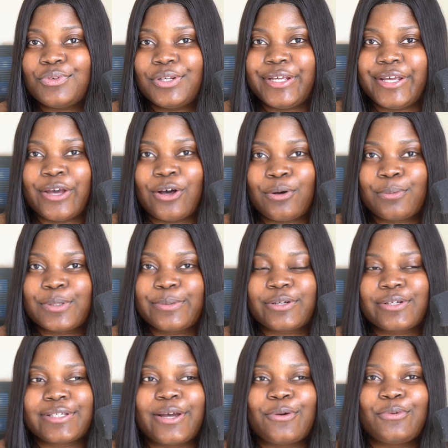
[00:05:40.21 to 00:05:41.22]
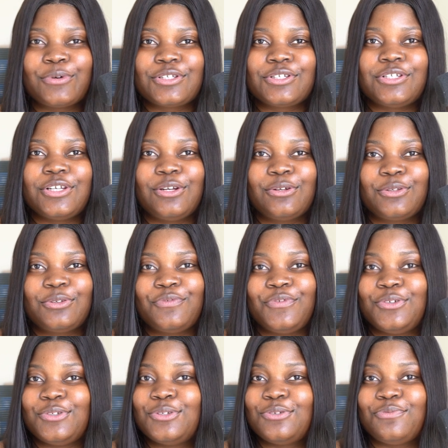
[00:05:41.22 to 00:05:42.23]
really helped, because I watched a lot of
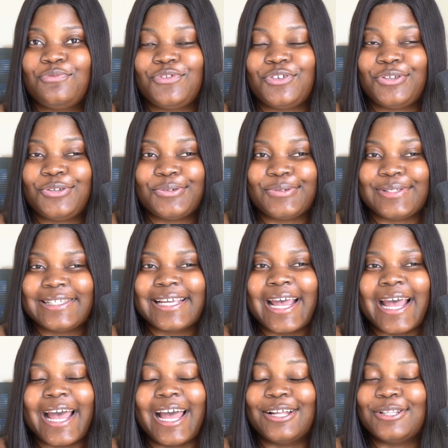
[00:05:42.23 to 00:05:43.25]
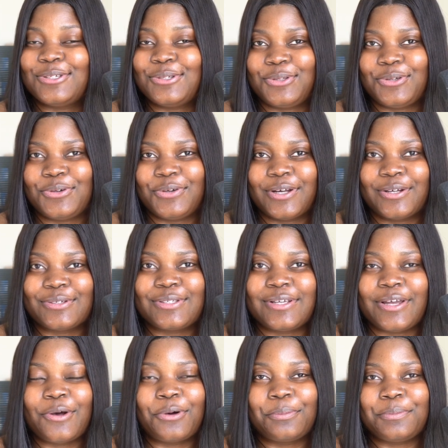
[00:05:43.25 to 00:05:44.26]
YouTube videos and tutorials
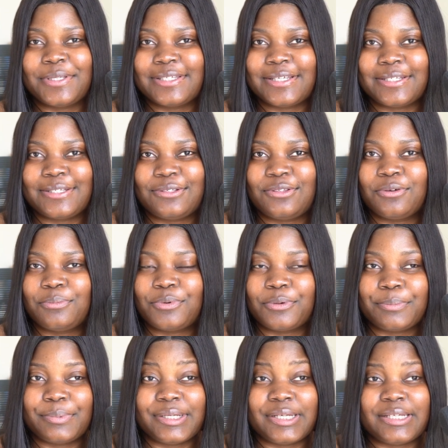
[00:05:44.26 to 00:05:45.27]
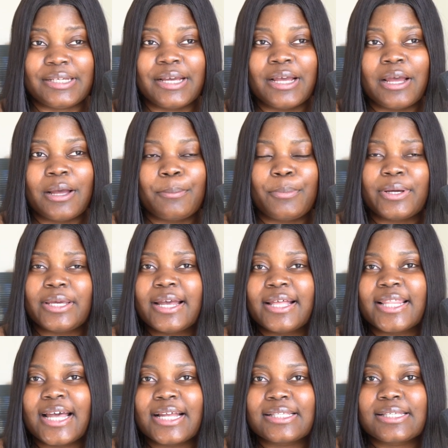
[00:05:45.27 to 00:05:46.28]
to help me set it up properly. But yeah,
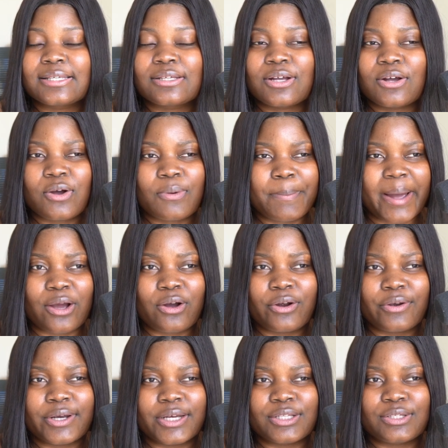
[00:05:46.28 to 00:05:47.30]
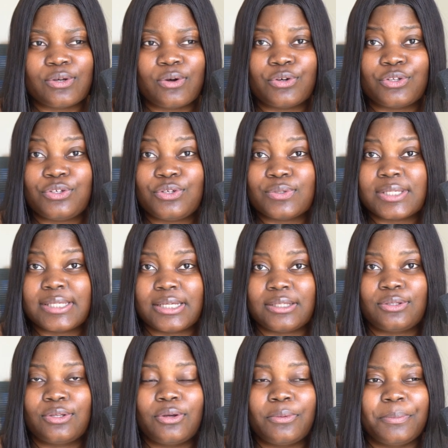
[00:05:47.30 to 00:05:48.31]
that's my current audio
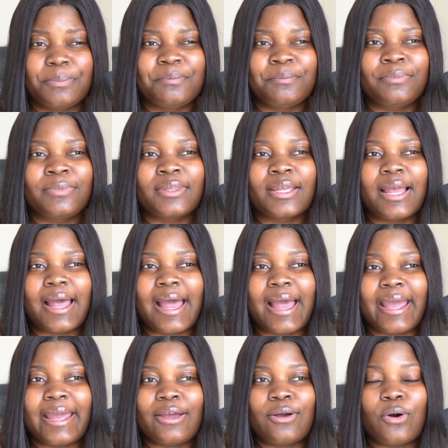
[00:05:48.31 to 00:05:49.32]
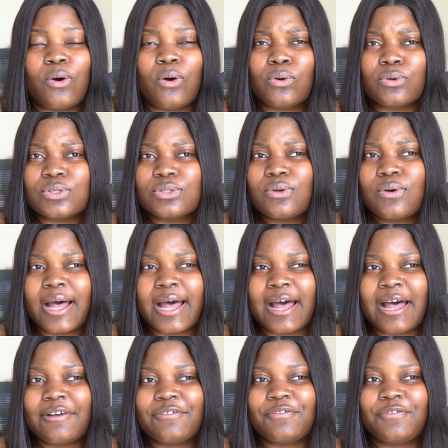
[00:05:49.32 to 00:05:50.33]
setup. I also
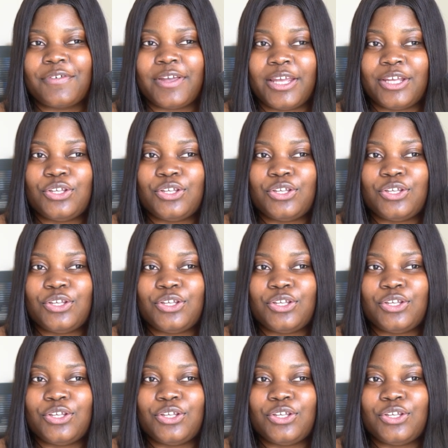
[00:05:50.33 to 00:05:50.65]
have a